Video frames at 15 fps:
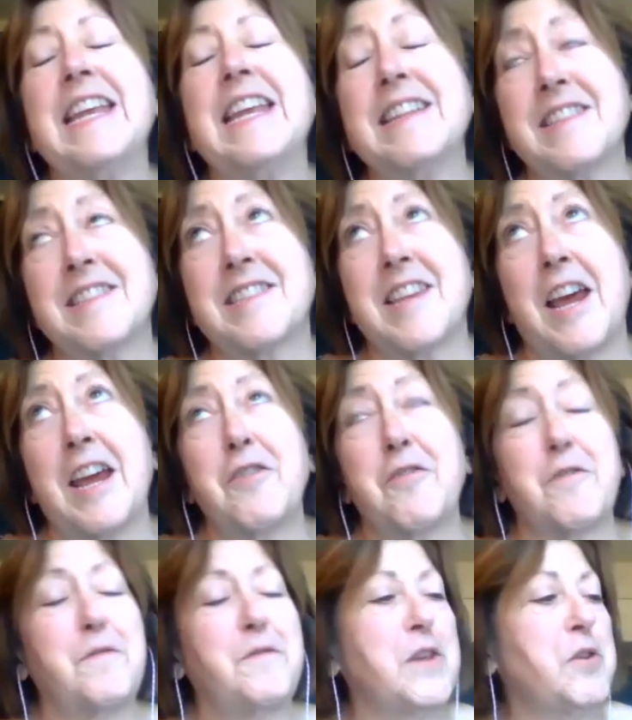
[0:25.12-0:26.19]

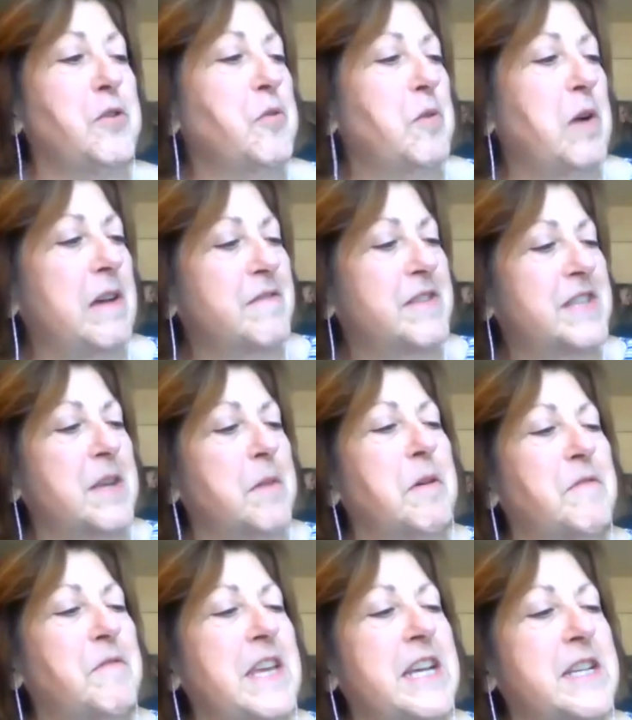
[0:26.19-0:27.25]
insider view of some
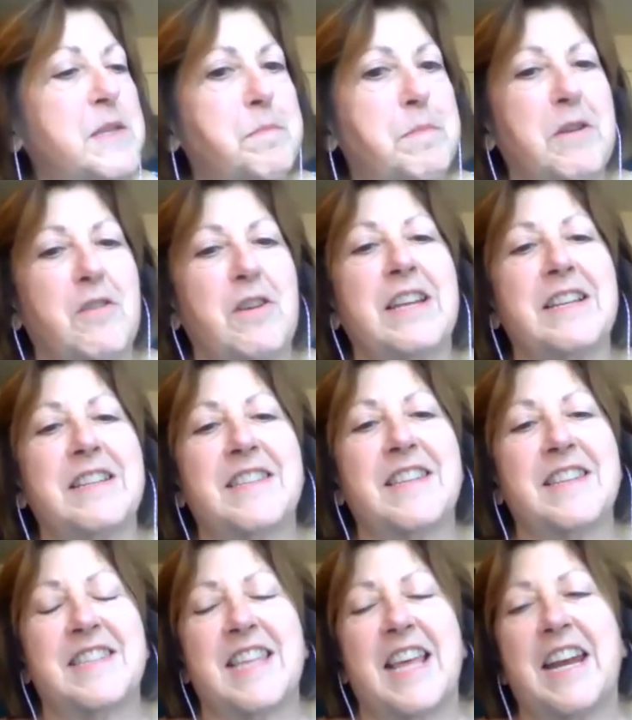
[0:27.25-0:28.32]
of the
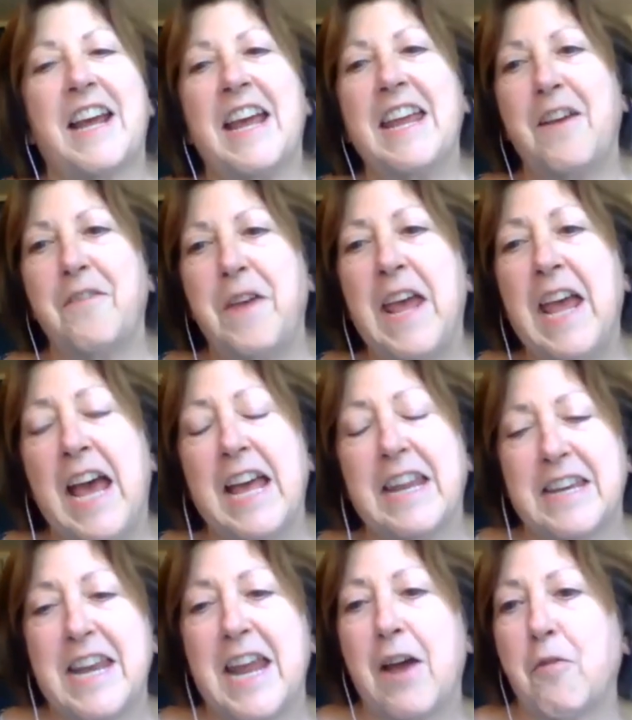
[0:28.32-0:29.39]
experiences that I have
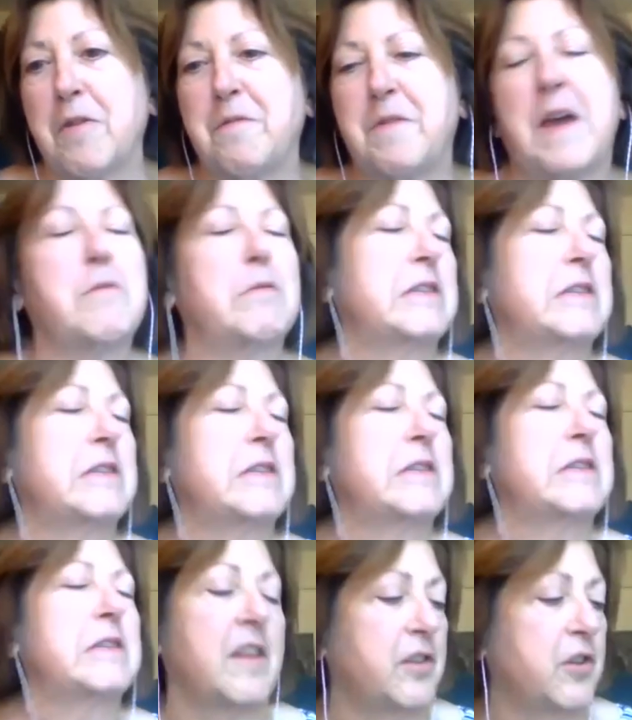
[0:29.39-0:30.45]
had. Now, if I was
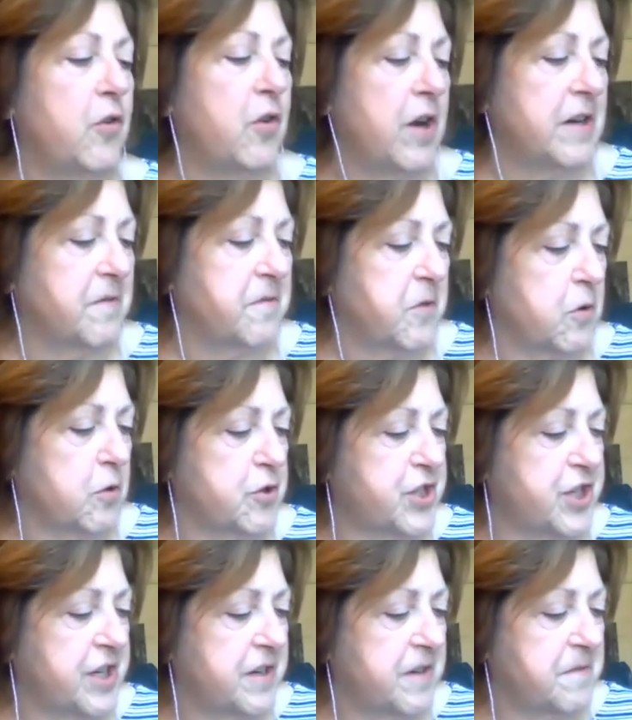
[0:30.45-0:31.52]
doing the long
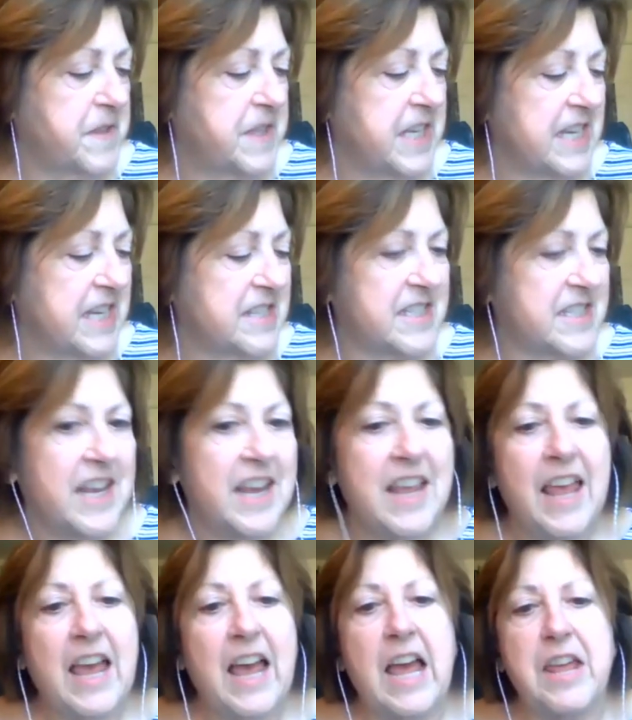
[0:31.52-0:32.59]
version of this,
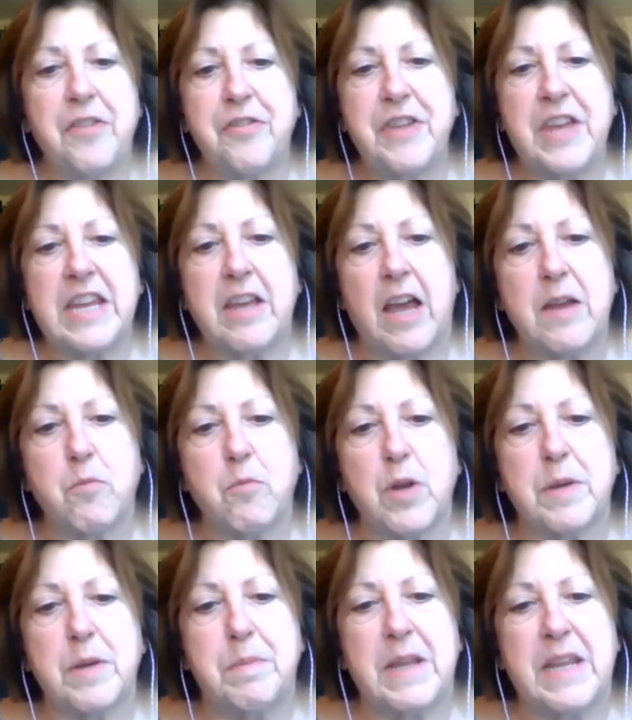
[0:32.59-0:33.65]
I think I
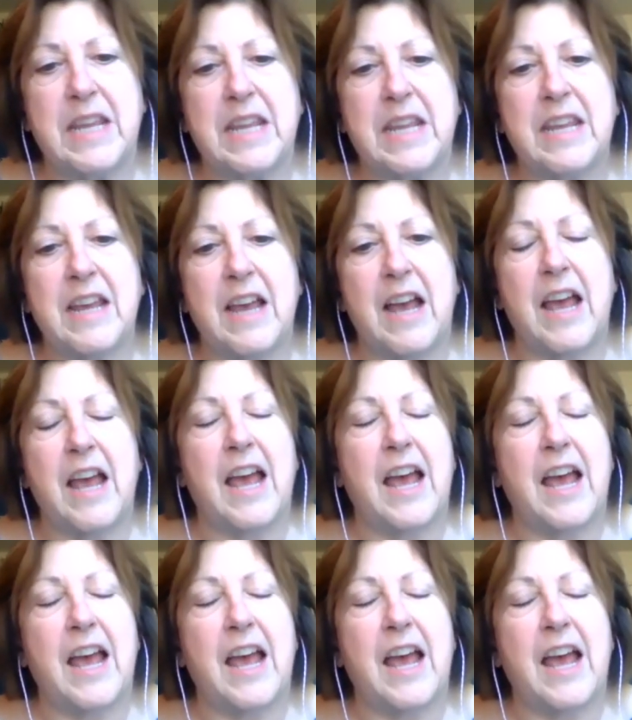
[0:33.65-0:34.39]
would be